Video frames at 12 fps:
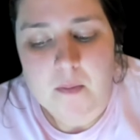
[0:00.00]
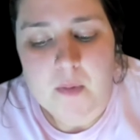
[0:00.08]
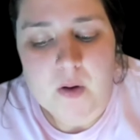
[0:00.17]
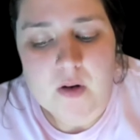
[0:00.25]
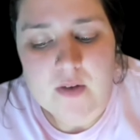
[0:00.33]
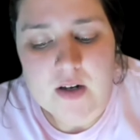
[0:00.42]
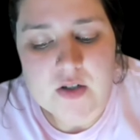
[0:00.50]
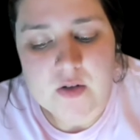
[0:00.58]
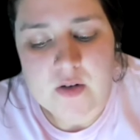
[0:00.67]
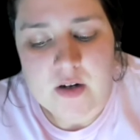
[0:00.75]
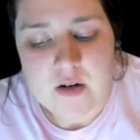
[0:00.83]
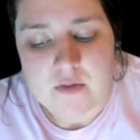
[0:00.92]

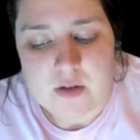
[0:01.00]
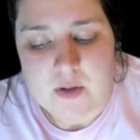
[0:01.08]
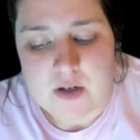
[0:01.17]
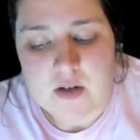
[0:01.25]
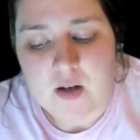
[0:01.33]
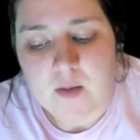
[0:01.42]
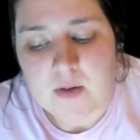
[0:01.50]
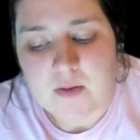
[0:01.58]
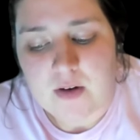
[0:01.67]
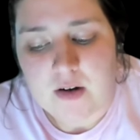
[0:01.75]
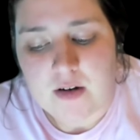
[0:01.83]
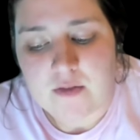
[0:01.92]
Motivational interviewing could be
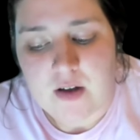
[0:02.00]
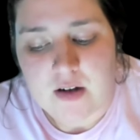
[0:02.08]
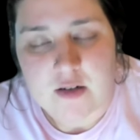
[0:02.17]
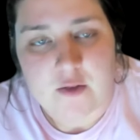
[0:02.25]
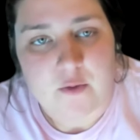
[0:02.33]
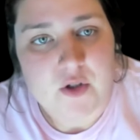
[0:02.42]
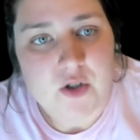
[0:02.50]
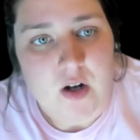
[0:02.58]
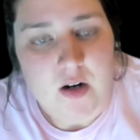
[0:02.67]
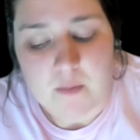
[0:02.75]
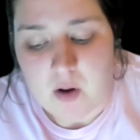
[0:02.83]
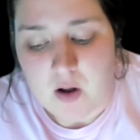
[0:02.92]
very effective with
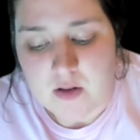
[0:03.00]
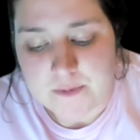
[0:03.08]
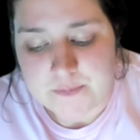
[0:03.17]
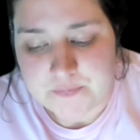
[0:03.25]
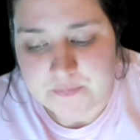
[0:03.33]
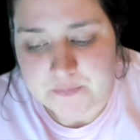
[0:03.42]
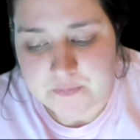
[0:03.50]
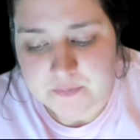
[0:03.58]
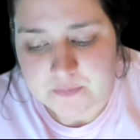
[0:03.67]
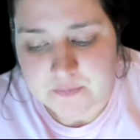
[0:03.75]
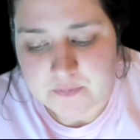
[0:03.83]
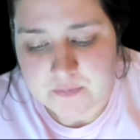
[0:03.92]
Sean and Paula.
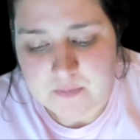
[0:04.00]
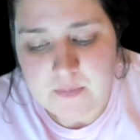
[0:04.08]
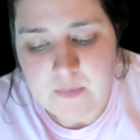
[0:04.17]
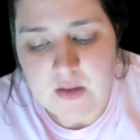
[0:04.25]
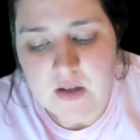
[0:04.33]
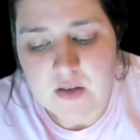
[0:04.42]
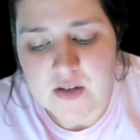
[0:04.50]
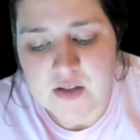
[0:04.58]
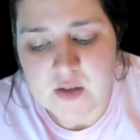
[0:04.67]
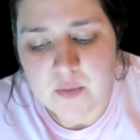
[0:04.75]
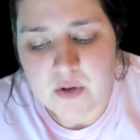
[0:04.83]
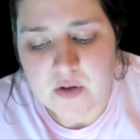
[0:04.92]
This
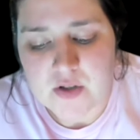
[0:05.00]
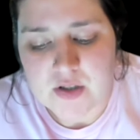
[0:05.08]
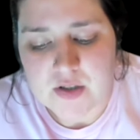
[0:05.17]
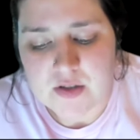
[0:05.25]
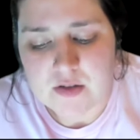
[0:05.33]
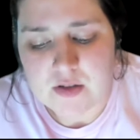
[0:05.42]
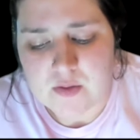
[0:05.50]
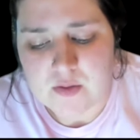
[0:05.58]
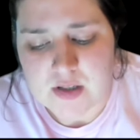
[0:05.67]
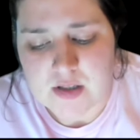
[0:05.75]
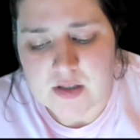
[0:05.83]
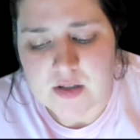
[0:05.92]
approach
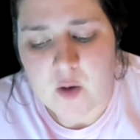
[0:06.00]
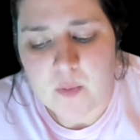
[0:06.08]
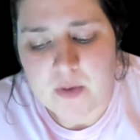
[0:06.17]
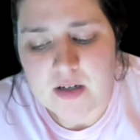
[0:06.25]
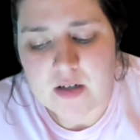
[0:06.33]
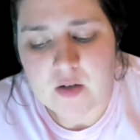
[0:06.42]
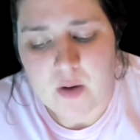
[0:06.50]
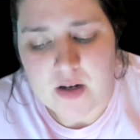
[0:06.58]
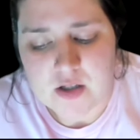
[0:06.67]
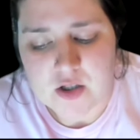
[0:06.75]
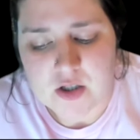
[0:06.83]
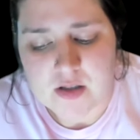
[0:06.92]
uses open-ended
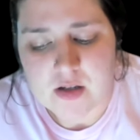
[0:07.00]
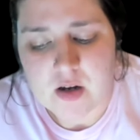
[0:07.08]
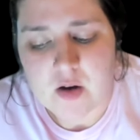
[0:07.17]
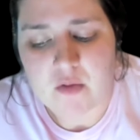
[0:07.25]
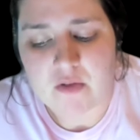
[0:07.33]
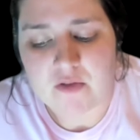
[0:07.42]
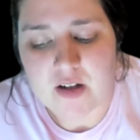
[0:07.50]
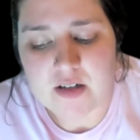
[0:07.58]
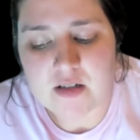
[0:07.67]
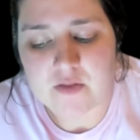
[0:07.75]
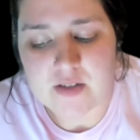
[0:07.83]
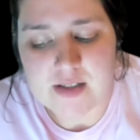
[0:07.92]
questions,
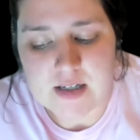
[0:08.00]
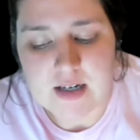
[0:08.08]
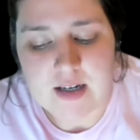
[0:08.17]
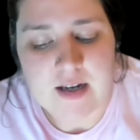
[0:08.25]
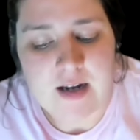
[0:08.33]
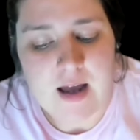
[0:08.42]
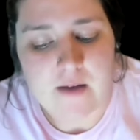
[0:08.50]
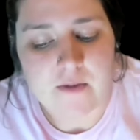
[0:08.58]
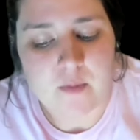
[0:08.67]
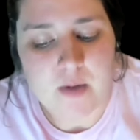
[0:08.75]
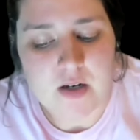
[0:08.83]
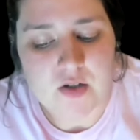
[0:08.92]
reflective listening, and
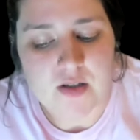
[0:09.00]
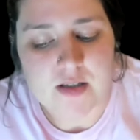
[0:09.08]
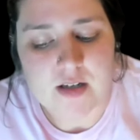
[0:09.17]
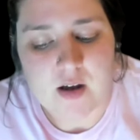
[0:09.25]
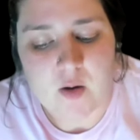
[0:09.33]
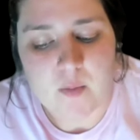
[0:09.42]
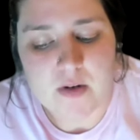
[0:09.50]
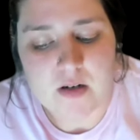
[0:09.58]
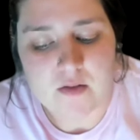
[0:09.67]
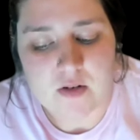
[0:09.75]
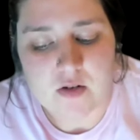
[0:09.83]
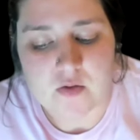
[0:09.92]
affirmations to help
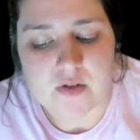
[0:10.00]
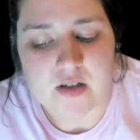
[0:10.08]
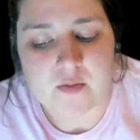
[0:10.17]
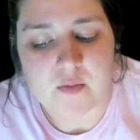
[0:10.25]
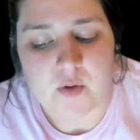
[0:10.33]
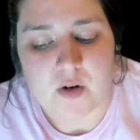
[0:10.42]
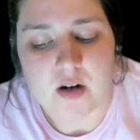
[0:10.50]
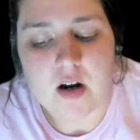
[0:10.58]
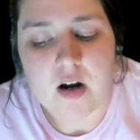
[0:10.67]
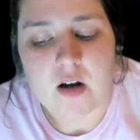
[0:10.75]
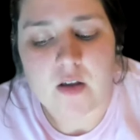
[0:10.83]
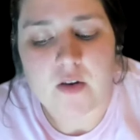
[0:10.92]
individuals explore
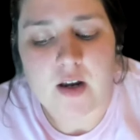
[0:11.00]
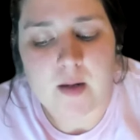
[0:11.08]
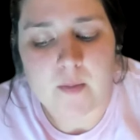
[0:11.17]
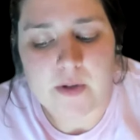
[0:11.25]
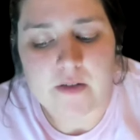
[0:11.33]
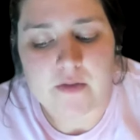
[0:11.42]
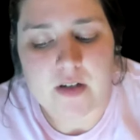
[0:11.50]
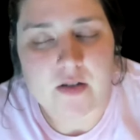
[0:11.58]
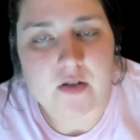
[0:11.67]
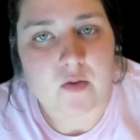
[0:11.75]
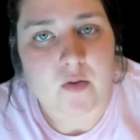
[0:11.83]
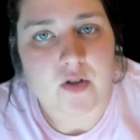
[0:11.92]
their
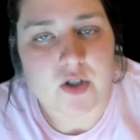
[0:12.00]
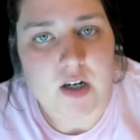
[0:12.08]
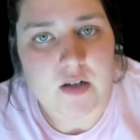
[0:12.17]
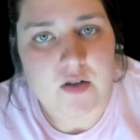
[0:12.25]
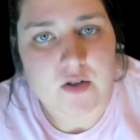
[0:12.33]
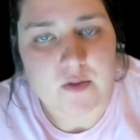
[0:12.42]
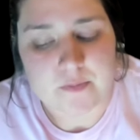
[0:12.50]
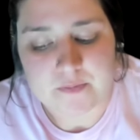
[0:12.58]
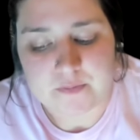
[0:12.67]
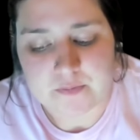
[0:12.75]
ambivalence towards change.